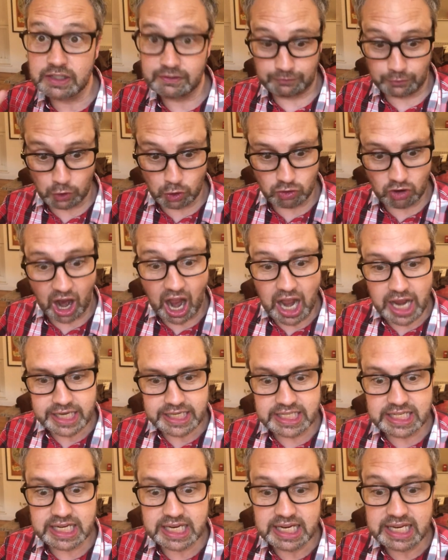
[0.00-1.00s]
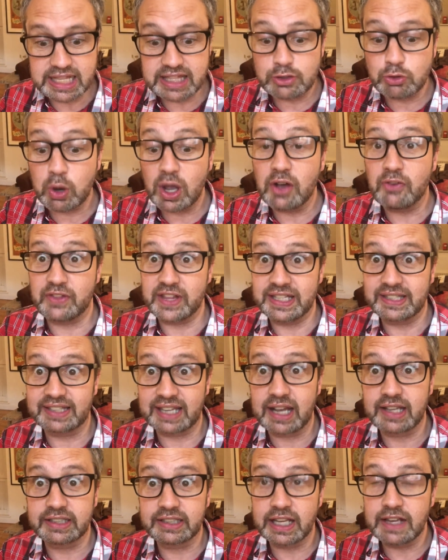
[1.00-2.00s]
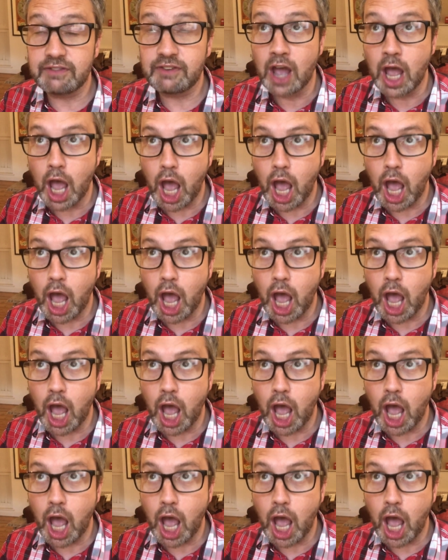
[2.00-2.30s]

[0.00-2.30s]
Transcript: 4 eye teeth, 12 incisive,